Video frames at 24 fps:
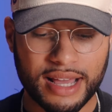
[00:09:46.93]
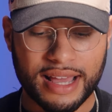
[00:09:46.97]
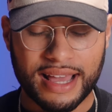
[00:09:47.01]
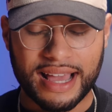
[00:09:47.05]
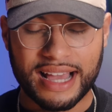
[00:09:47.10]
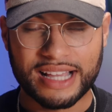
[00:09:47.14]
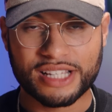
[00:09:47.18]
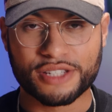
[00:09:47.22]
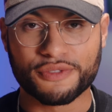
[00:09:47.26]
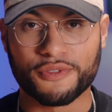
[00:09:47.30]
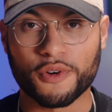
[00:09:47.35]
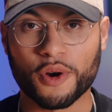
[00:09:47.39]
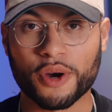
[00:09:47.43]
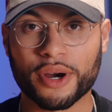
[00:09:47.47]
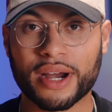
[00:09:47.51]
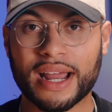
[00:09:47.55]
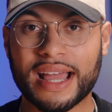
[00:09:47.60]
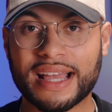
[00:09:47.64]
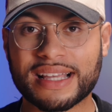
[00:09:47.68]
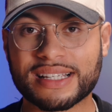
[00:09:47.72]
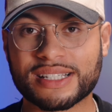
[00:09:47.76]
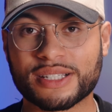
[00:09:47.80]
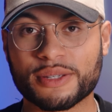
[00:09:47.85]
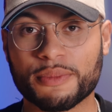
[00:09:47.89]
As far
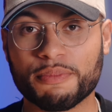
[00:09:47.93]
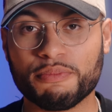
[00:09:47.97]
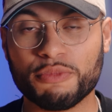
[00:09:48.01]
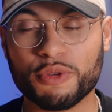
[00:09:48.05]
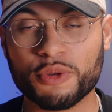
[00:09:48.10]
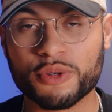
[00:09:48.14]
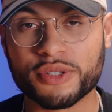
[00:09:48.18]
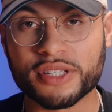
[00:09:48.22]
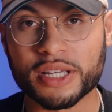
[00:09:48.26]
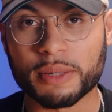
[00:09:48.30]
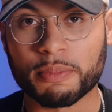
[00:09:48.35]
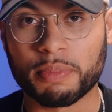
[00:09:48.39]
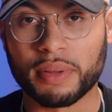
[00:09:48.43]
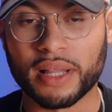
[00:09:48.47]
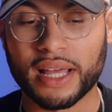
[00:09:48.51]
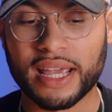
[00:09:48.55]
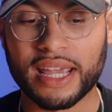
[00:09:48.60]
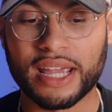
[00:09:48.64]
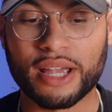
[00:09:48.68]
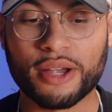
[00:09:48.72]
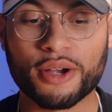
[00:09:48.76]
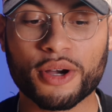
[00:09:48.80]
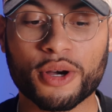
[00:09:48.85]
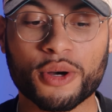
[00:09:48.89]
as music
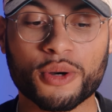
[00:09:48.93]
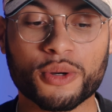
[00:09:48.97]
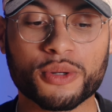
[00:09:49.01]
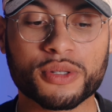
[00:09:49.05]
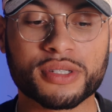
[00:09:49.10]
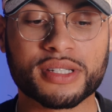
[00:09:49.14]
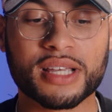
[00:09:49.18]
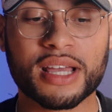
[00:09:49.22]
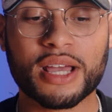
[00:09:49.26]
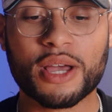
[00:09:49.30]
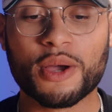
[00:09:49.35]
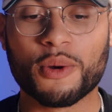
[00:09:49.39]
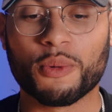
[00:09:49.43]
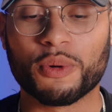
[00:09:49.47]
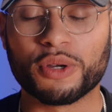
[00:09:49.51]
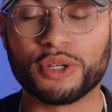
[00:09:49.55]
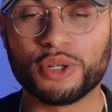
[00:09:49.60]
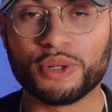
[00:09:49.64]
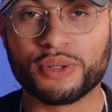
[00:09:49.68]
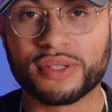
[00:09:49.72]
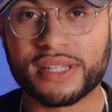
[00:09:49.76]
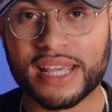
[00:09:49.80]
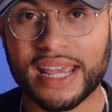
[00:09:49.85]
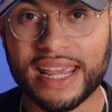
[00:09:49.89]
playing goes, when
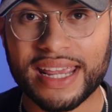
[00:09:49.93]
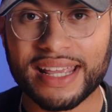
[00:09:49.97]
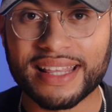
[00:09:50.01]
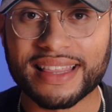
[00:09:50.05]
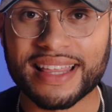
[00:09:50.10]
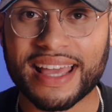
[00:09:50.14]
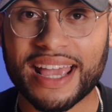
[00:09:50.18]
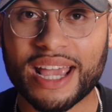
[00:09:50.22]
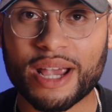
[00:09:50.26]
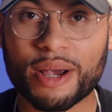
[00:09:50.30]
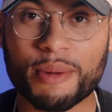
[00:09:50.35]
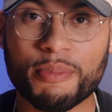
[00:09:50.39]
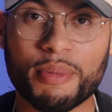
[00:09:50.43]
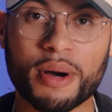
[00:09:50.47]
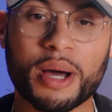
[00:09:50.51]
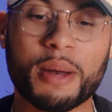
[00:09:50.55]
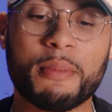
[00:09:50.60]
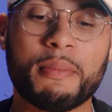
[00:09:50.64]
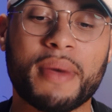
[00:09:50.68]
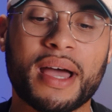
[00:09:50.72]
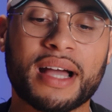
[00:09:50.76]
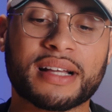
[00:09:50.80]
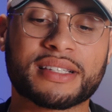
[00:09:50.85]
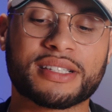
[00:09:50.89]
you take the AirPod
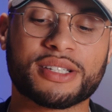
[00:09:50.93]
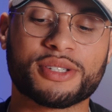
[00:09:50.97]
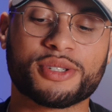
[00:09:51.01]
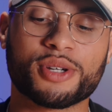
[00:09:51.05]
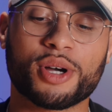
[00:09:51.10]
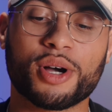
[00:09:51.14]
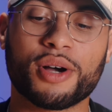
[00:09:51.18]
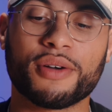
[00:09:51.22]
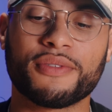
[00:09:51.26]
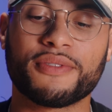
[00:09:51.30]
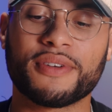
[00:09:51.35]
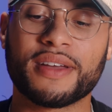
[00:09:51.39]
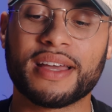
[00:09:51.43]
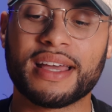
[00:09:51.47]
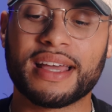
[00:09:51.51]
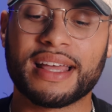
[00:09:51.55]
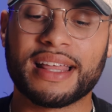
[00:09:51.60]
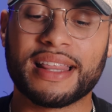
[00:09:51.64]
Maxes off,